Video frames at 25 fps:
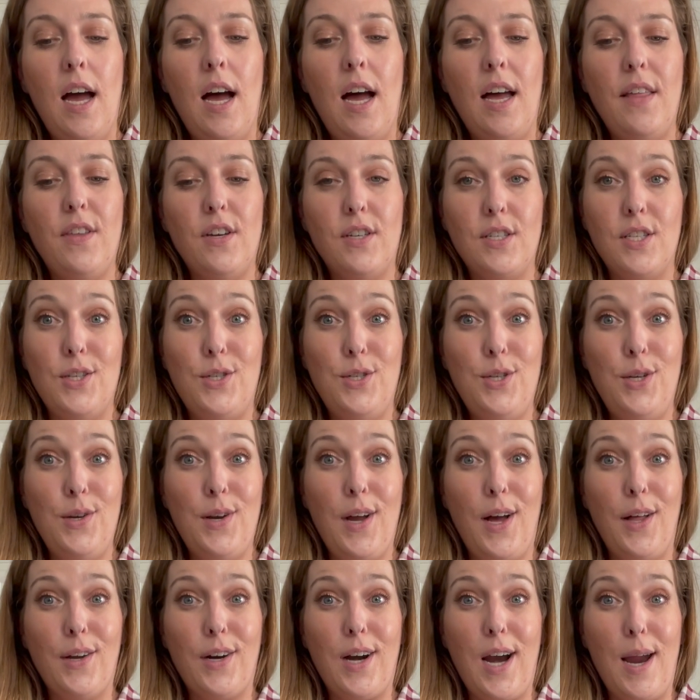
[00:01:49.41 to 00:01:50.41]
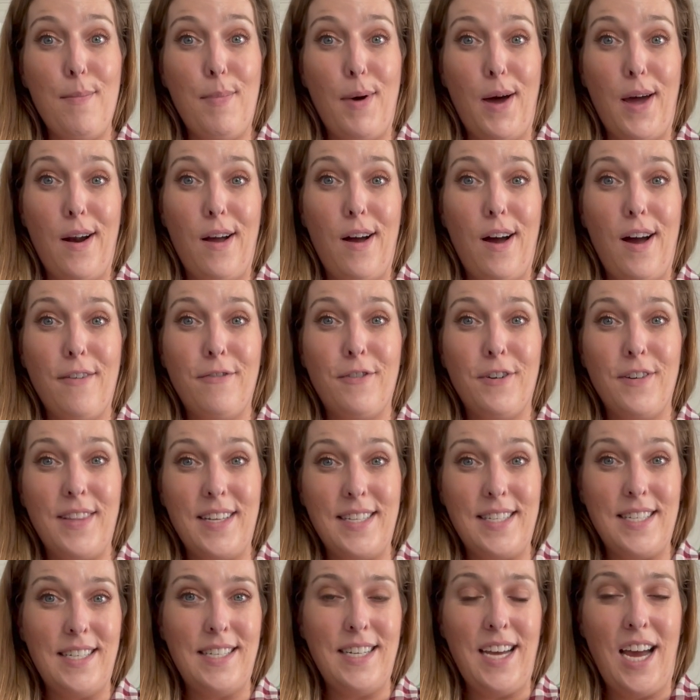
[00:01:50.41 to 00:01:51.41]
Uh, there's a $2 Ibotta offer
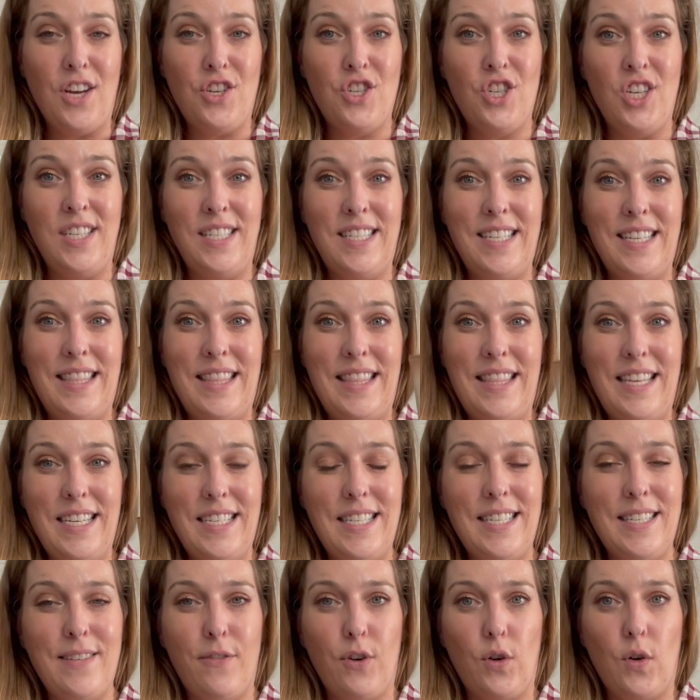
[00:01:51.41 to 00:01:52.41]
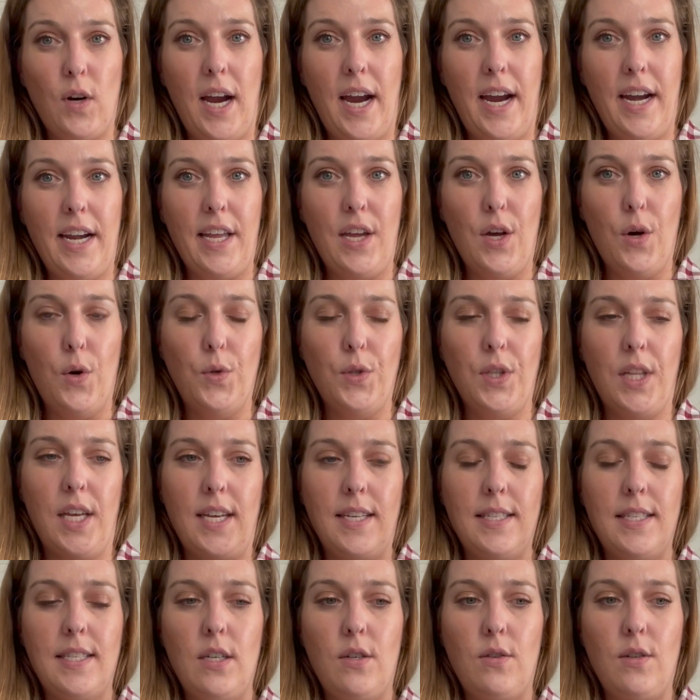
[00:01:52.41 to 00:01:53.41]
that's attaching to this variety
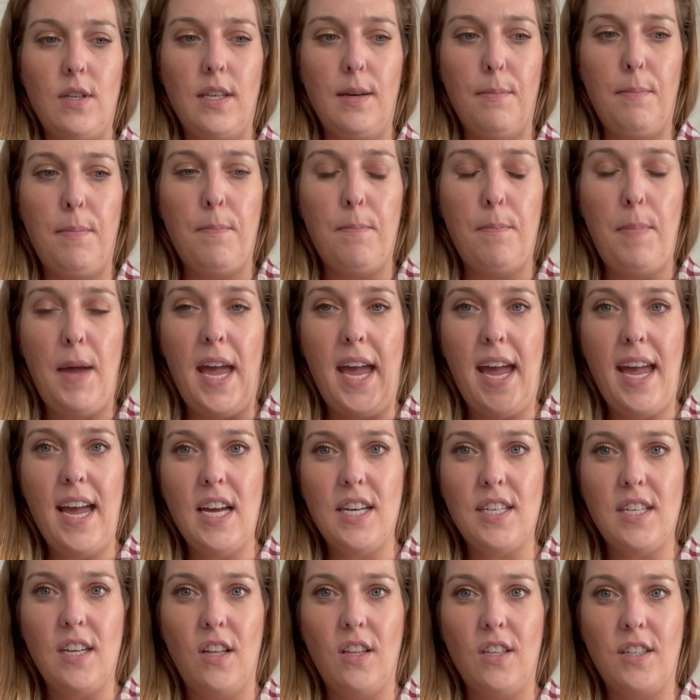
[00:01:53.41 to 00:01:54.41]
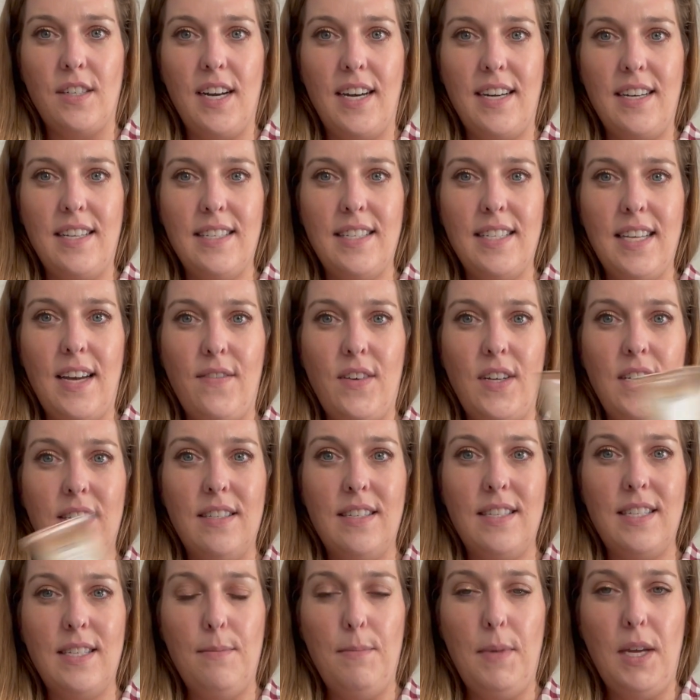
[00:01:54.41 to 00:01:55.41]
only. So you pay
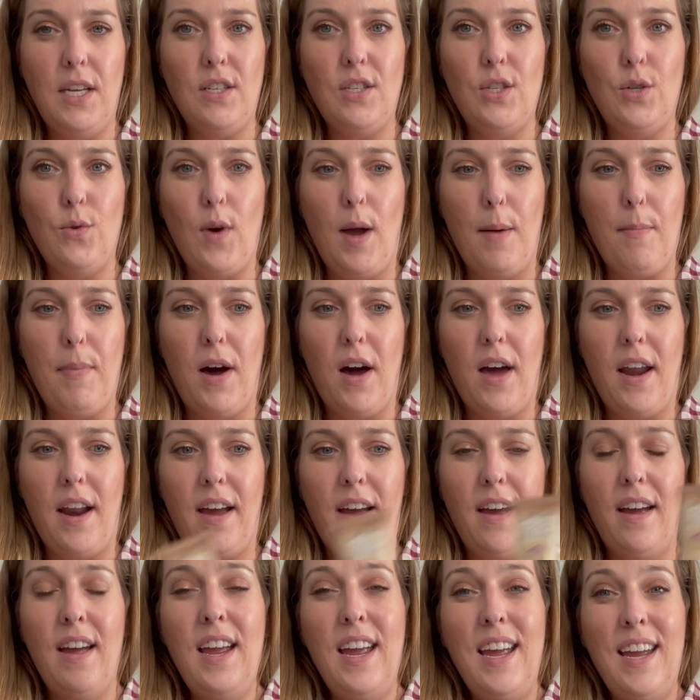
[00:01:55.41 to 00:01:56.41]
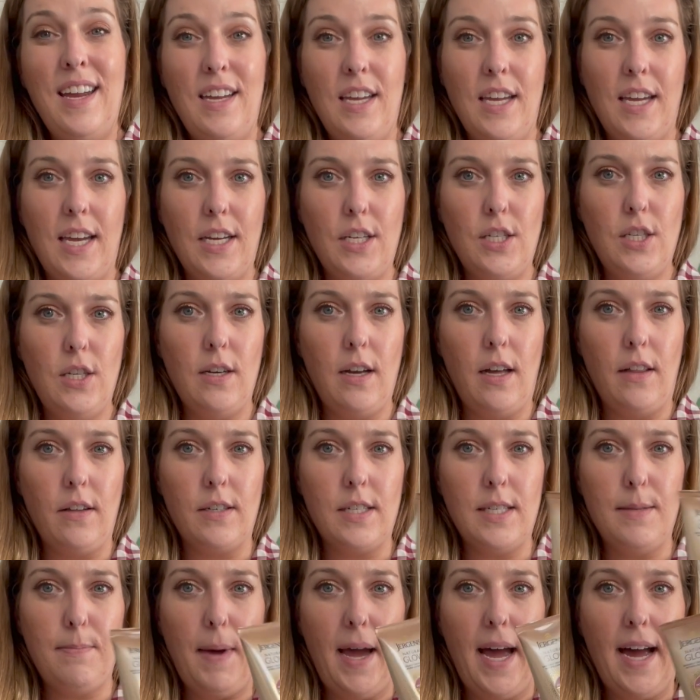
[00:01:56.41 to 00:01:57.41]
$1.97, submit to Ibotta, you get
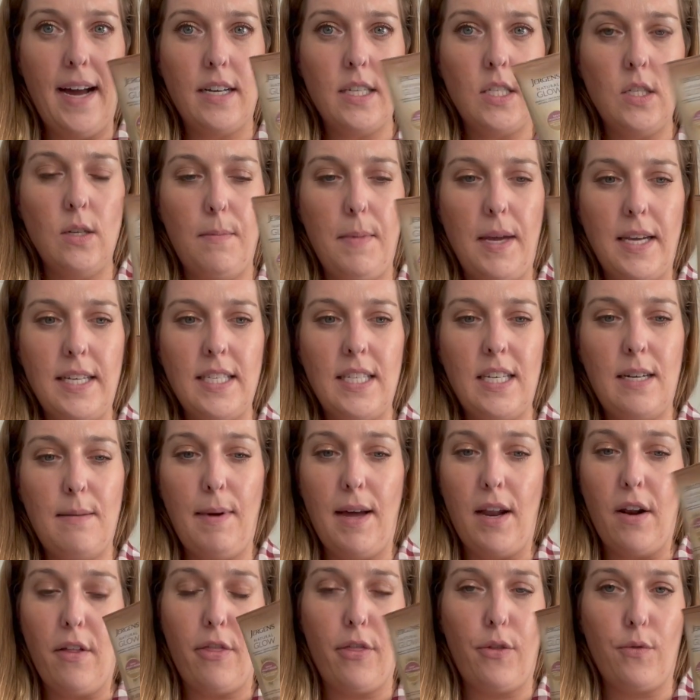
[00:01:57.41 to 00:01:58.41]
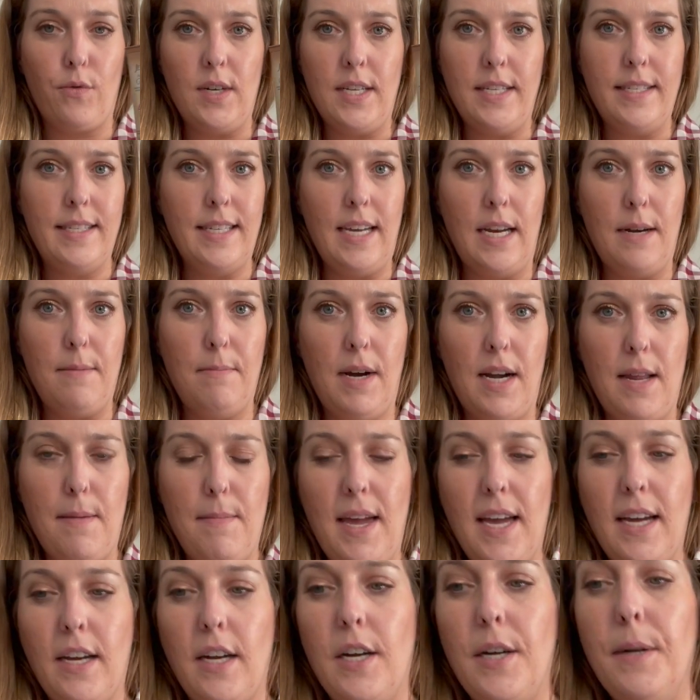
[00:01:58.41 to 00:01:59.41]
$2 back, so it makes it about a three cent
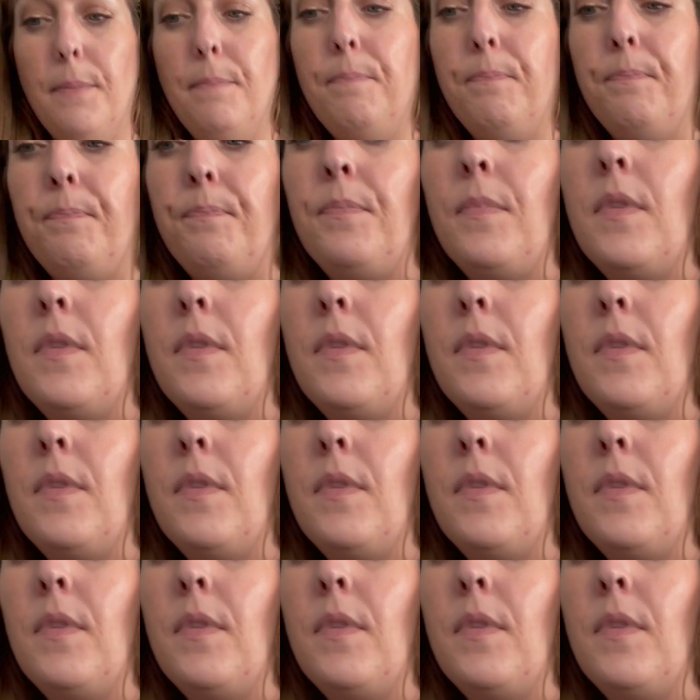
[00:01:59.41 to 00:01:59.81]
moneymaker.